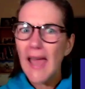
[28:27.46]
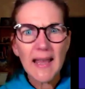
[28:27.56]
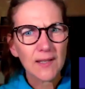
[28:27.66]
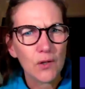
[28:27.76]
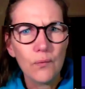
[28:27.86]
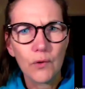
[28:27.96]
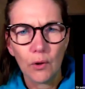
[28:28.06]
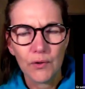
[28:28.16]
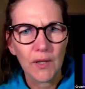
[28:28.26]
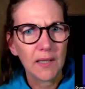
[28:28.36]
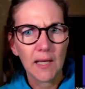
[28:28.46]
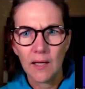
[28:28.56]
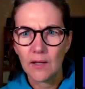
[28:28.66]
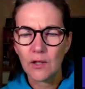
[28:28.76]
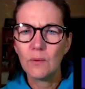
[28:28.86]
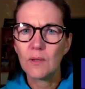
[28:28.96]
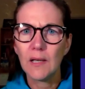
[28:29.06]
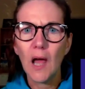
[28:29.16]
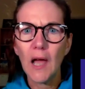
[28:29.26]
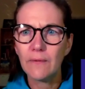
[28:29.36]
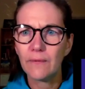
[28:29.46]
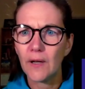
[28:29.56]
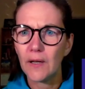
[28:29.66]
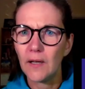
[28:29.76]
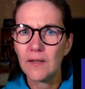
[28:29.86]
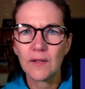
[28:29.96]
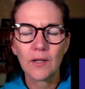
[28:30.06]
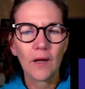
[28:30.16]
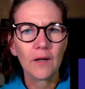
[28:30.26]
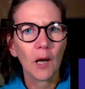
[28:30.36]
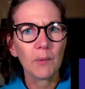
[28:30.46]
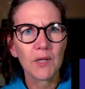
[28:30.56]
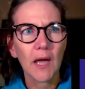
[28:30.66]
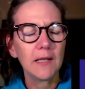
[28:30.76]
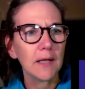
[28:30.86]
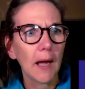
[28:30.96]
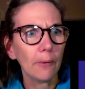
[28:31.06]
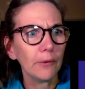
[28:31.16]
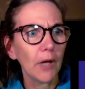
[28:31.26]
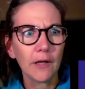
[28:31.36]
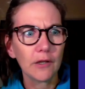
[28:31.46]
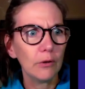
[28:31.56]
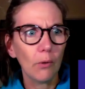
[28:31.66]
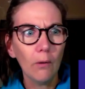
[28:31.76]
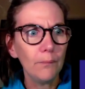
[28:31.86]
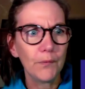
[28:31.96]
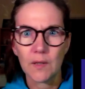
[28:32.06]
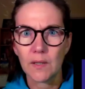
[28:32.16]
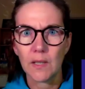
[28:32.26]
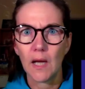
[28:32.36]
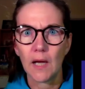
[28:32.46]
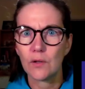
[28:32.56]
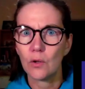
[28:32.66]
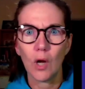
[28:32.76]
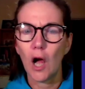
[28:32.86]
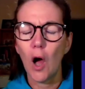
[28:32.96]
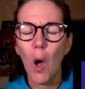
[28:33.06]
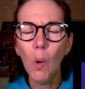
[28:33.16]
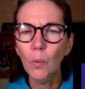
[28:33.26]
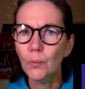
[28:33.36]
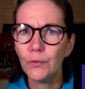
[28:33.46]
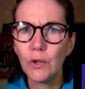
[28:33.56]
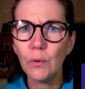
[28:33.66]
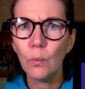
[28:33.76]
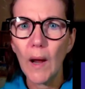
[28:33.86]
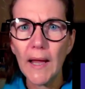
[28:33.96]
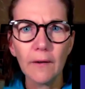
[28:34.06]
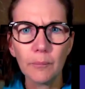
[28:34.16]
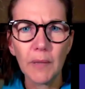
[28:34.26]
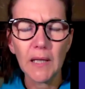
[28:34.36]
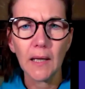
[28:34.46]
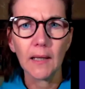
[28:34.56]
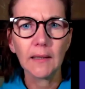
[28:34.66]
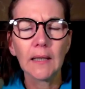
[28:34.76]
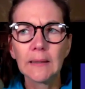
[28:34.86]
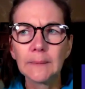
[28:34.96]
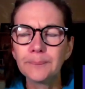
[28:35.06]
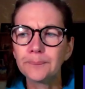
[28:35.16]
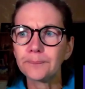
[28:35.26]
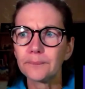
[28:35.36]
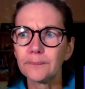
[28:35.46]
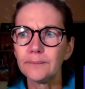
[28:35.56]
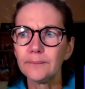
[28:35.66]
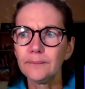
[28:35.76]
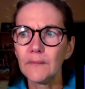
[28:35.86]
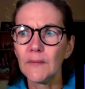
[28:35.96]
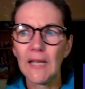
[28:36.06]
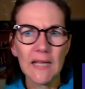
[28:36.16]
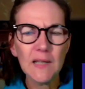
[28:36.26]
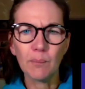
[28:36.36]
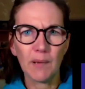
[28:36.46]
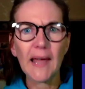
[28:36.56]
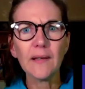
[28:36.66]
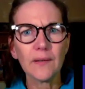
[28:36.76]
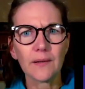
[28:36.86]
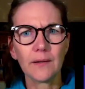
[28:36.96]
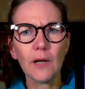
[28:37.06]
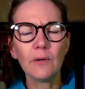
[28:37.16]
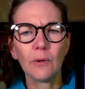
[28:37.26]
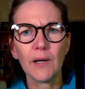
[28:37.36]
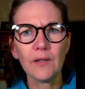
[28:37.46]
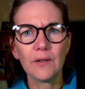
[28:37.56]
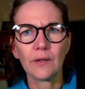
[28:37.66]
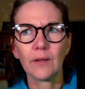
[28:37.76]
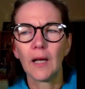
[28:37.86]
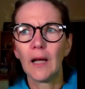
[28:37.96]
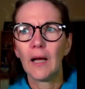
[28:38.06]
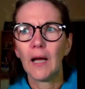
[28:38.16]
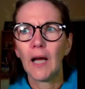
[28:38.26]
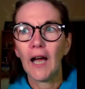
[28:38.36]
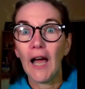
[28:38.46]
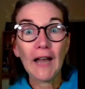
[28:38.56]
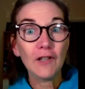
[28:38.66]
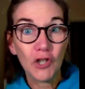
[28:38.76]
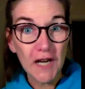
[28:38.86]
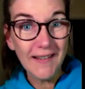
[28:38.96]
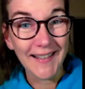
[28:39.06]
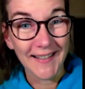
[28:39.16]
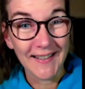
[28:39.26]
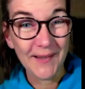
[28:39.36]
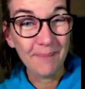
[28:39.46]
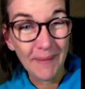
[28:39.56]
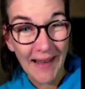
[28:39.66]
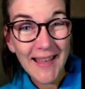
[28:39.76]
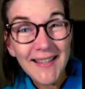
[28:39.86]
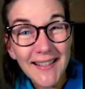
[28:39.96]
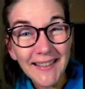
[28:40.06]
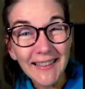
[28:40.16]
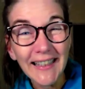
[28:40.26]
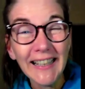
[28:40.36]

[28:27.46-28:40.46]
yes, you've got Zacchaeus whose life is turned upside down and who obviously has got a whole new way of being. He's blessed, no question. And Jesus is blessed,